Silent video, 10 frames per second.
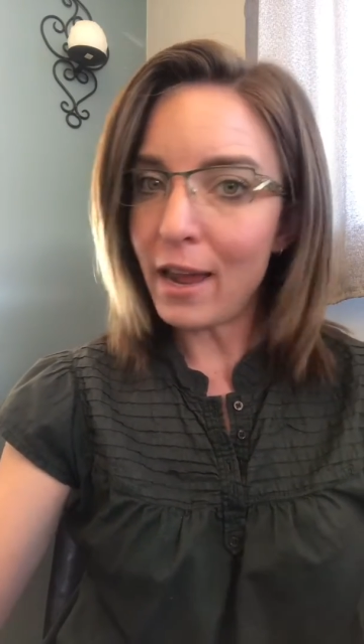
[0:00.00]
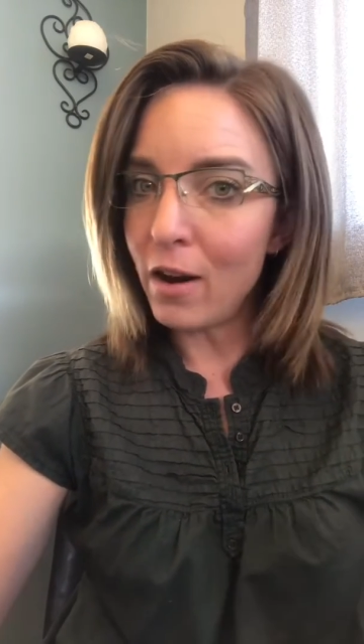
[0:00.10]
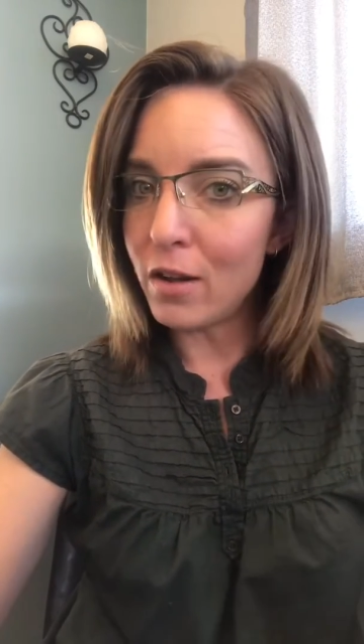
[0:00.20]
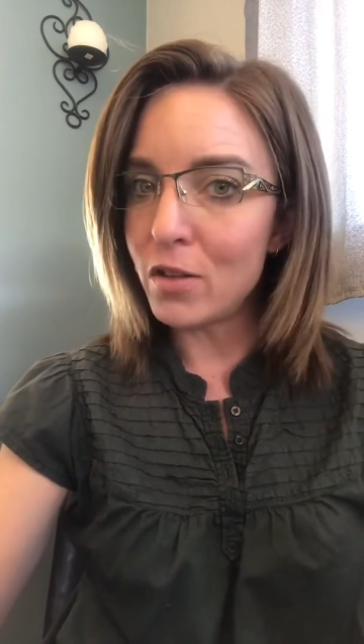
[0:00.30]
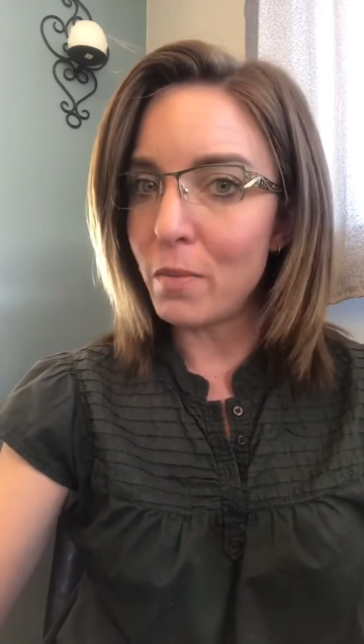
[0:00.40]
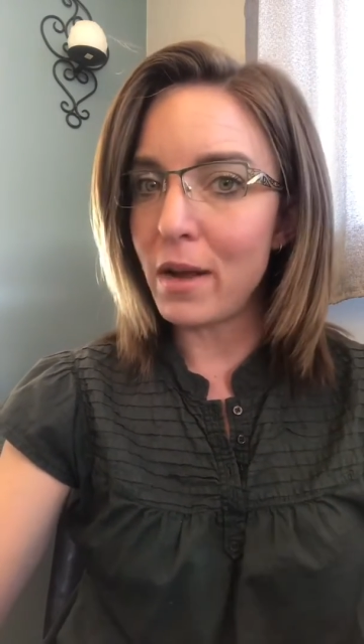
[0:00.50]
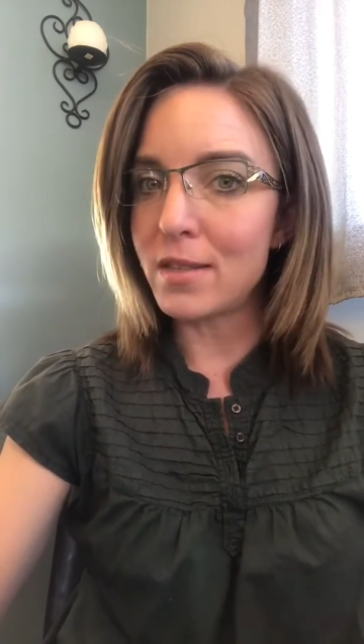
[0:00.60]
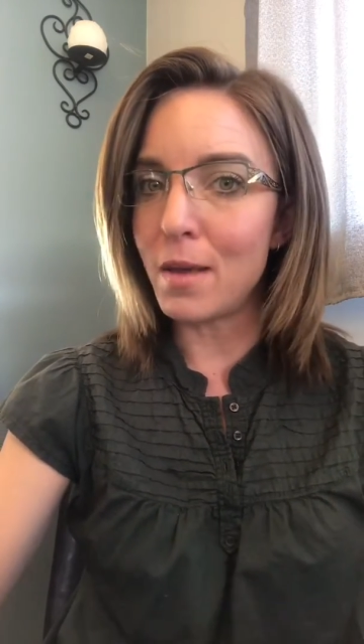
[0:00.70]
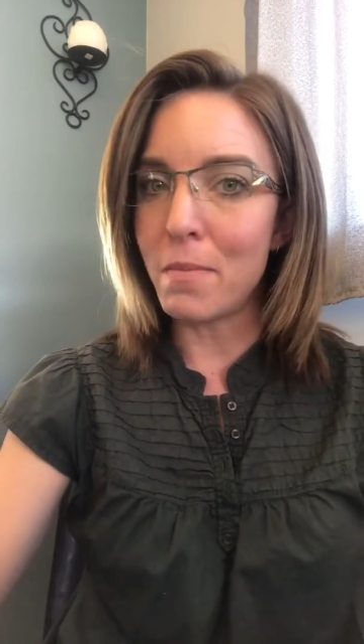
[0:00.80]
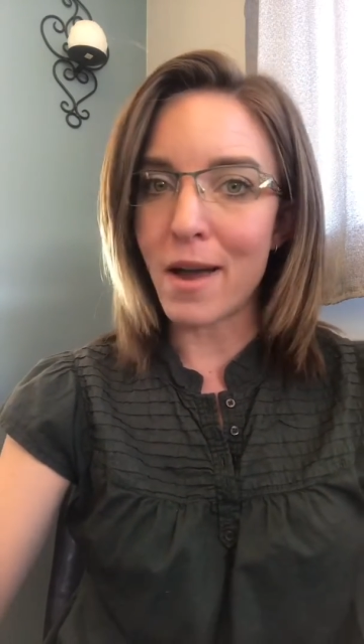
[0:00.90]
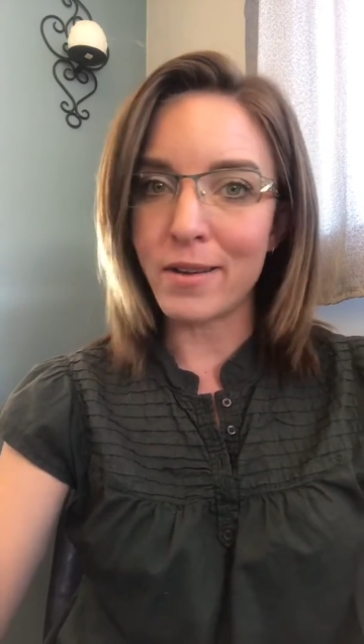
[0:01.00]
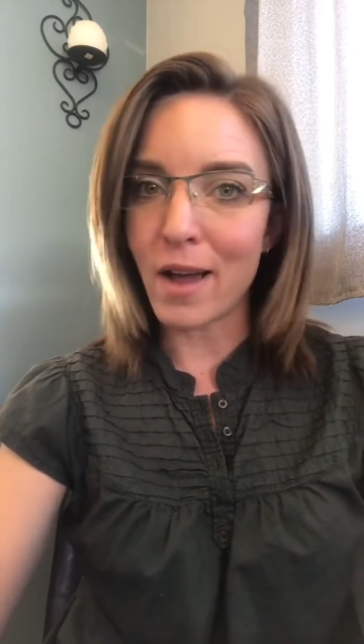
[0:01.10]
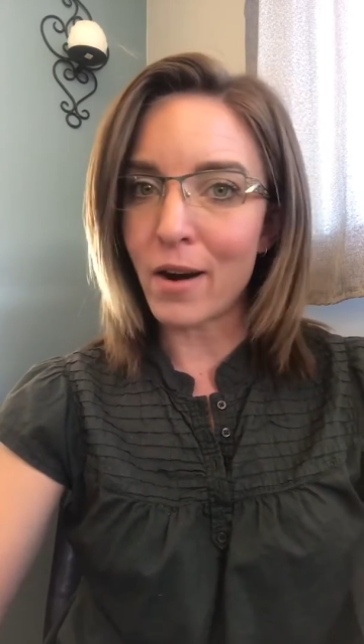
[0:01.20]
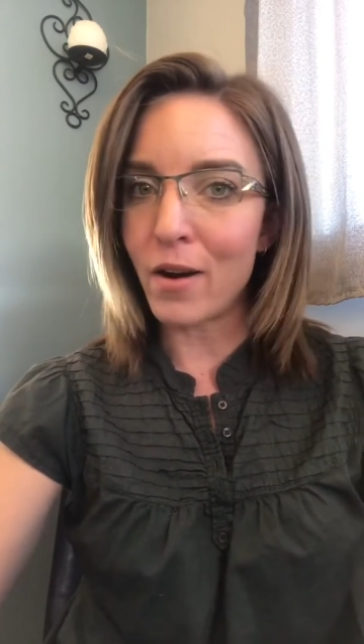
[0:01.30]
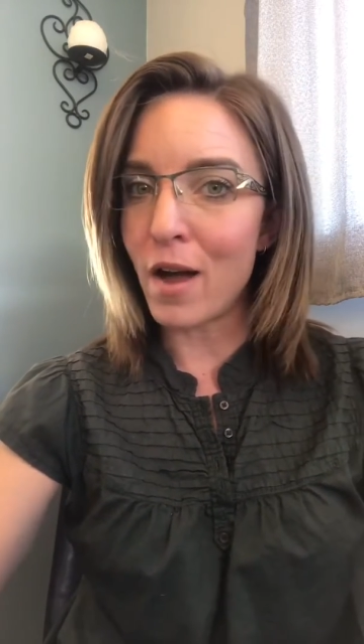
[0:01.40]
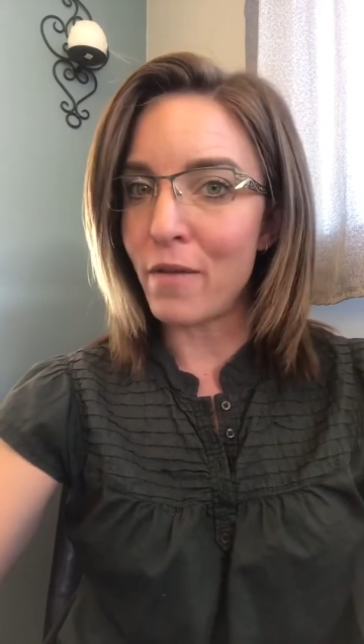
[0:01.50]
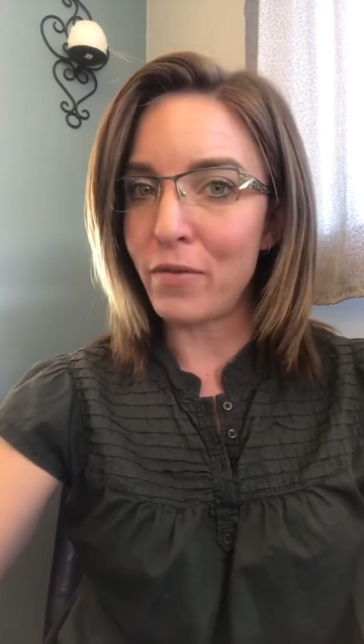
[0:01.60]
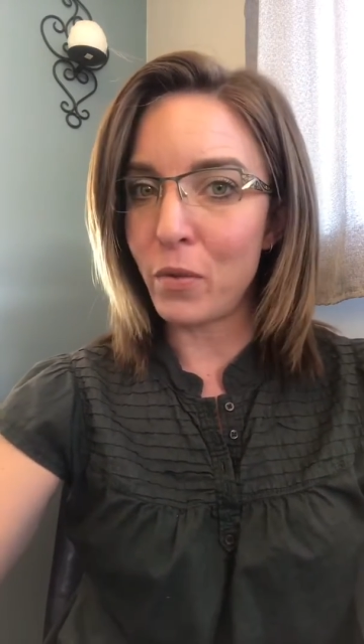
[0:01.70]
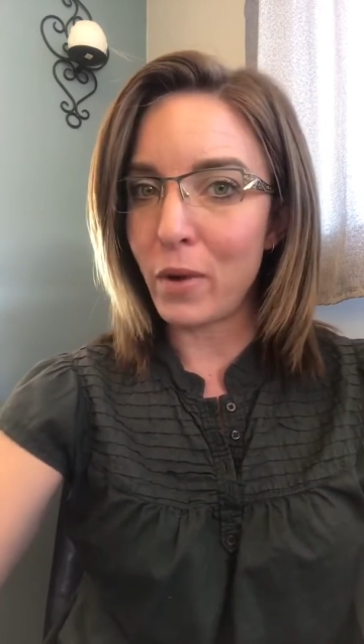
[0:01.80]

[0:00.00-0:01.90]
it also makes them my ducker of the